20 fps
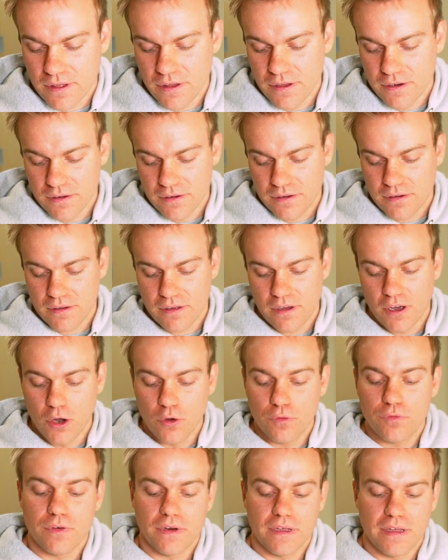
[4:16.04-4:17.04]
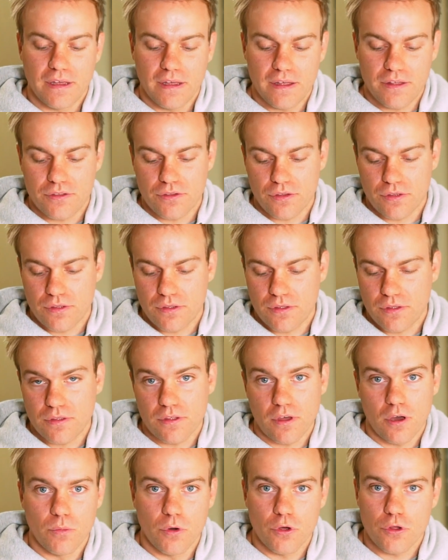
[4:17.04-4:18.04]
and hopefully it's just
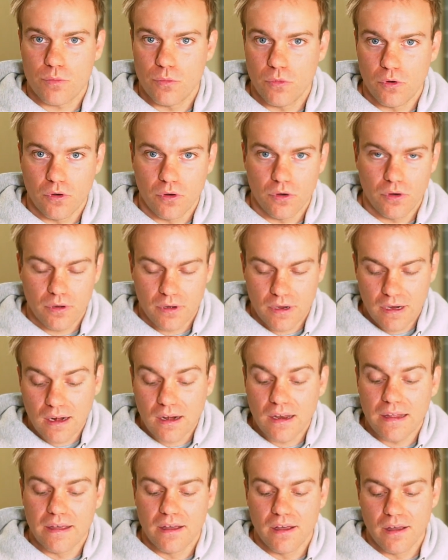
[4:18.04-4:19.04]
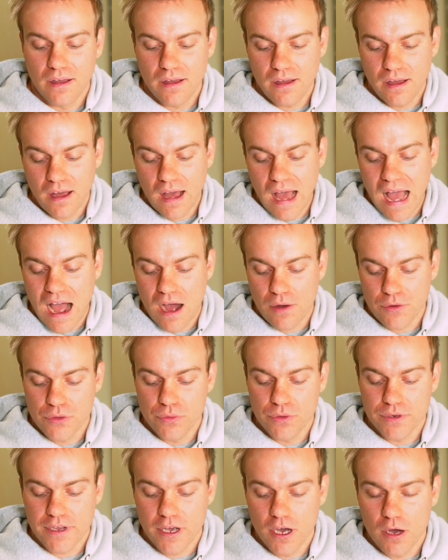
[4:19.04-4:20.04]
so much more clear how you
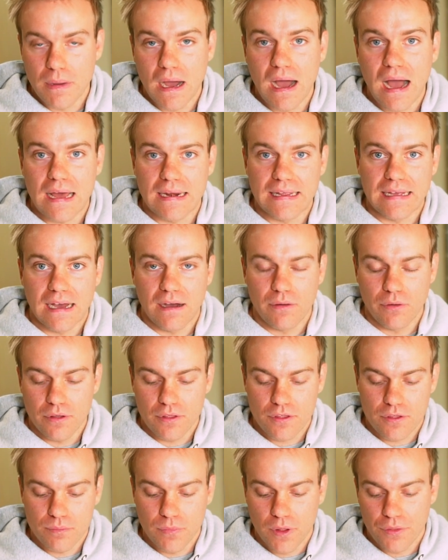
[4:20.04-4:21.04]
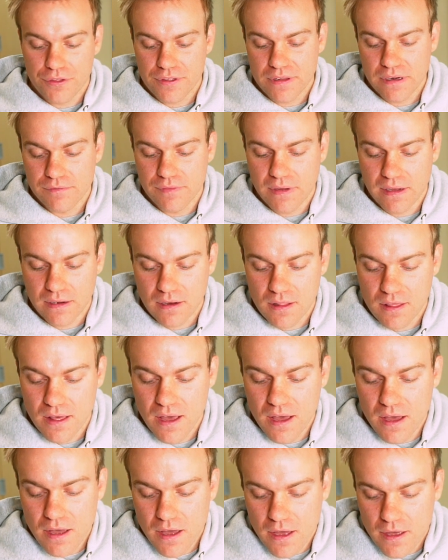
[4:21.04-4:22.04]
would go about adding hours months in advance.
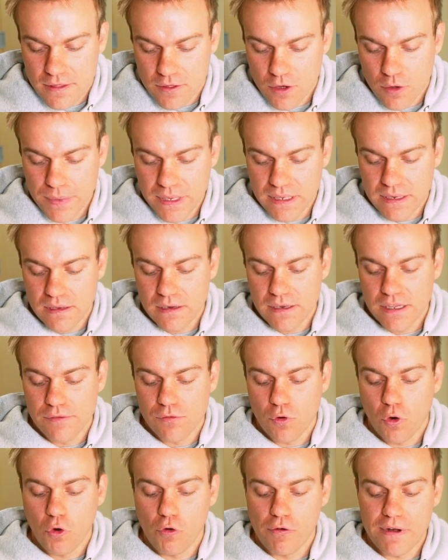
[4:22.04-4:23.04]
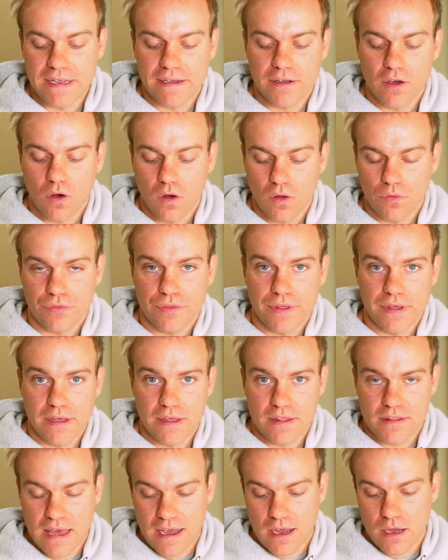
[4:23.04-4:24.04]
So immediately you've already got the
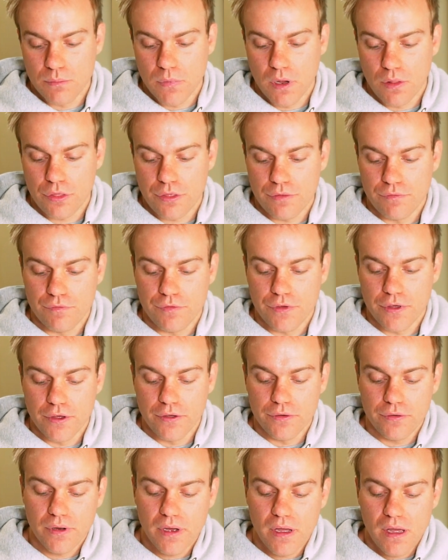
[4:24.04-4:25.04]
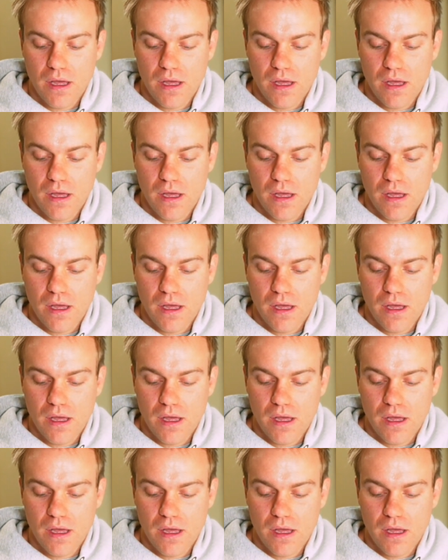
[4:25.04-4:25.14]
second month in view.